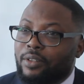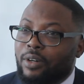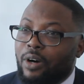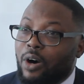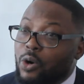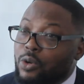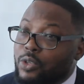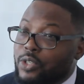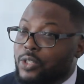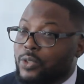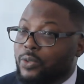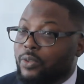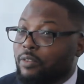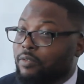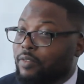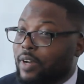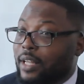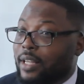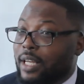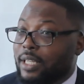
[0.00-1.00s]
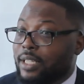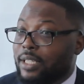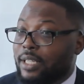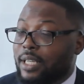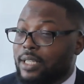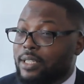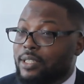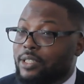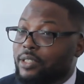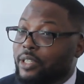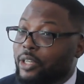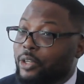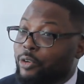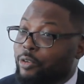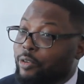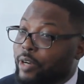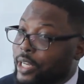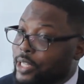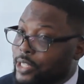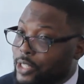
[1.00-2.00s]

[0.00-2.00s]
Also, the fact that it is a great